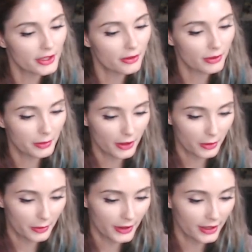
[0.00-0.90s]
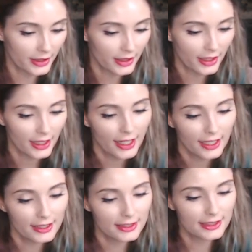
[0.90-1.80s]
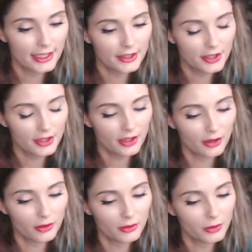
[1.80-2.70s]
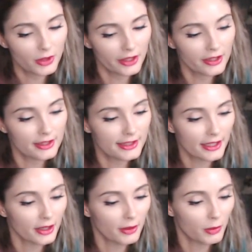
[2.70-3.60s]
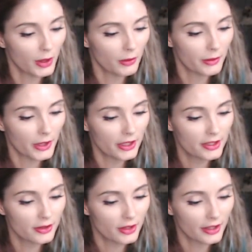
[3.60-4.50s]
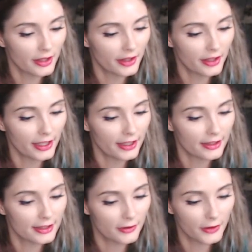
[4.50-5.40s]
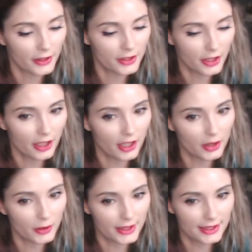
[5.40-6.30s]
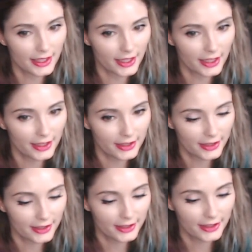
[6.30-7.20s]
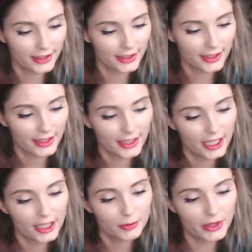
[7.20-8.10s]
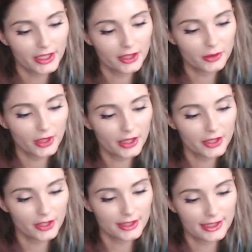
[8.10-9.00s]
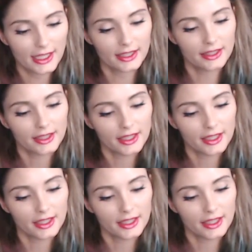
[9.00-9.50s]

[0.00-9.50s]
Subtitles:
and rip it open, then station our own warriors there while we march north again to finish our conquest there. But Kilrog shook his head.